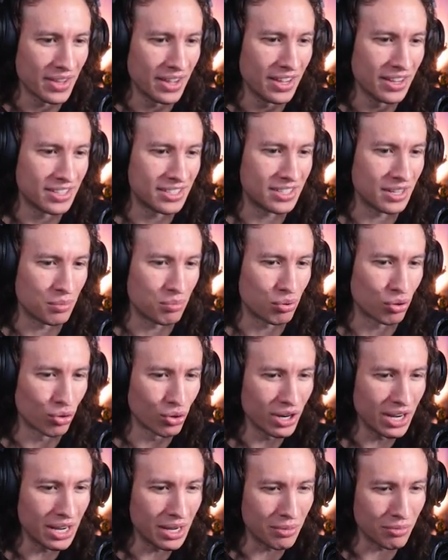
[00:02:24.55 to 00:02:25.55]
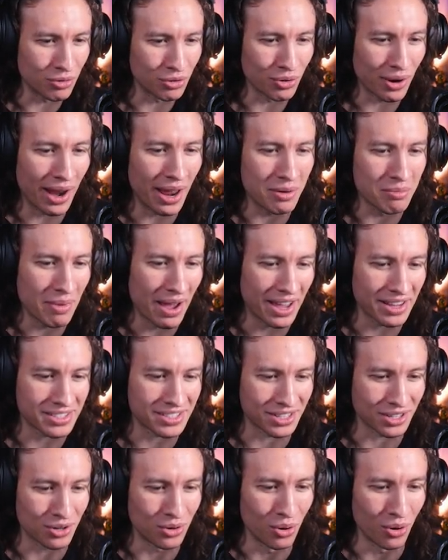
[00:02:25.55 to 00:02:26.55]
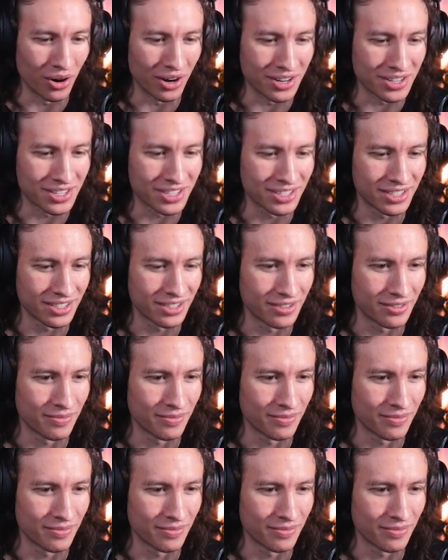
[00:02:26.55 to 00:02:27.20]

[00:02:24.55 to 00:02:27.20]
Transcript: Supreme Grand Master Course.